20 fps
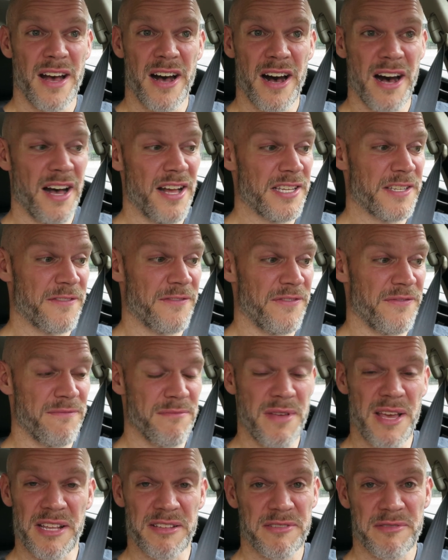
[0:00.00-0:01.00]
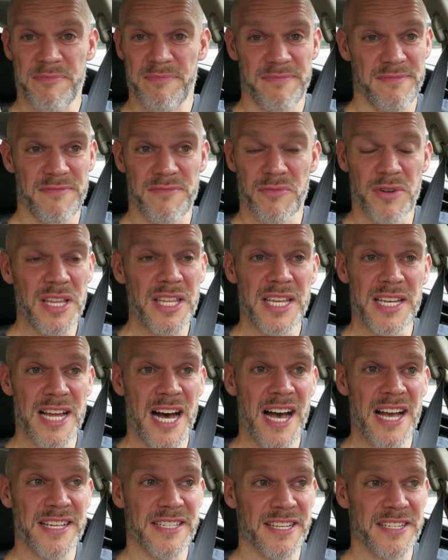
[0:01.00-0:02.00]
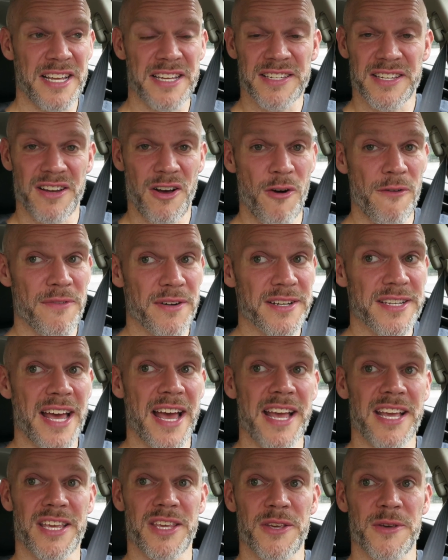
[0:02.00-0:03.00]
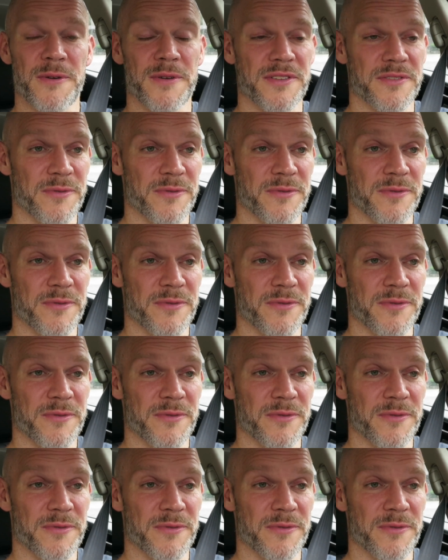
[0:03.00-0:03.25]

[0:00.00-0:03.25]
Uh, it's it's really nice. It doesn't overtake you.